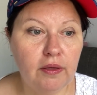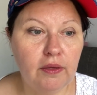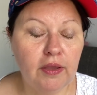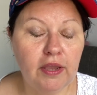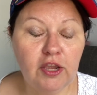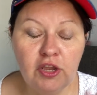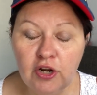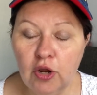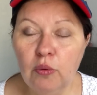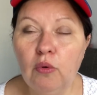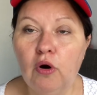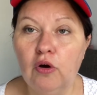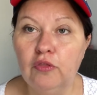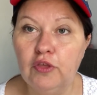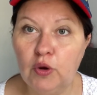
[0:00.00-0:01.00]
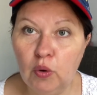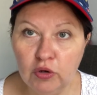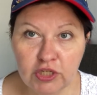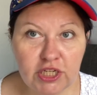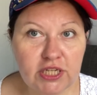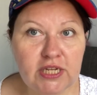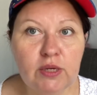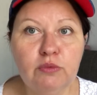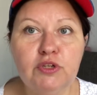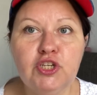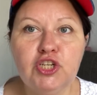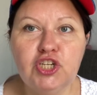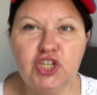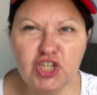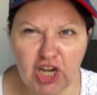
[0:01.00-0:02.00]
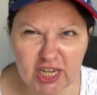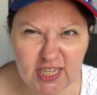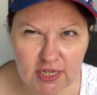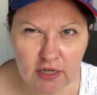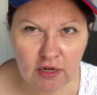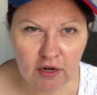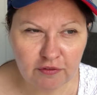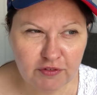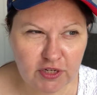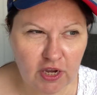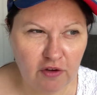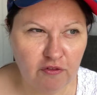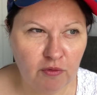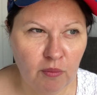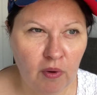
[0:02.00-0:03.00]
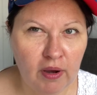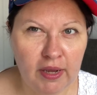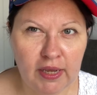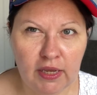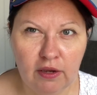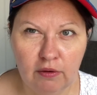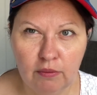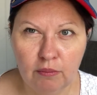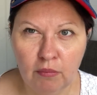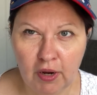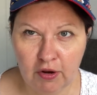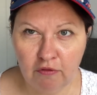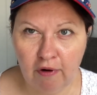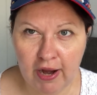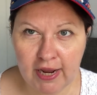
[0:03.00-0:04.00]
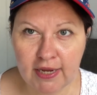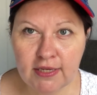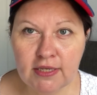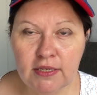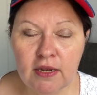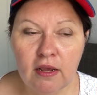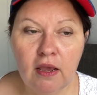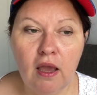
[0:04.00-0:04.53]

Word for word: you know what, the quantity was just enough to cover my, my greys.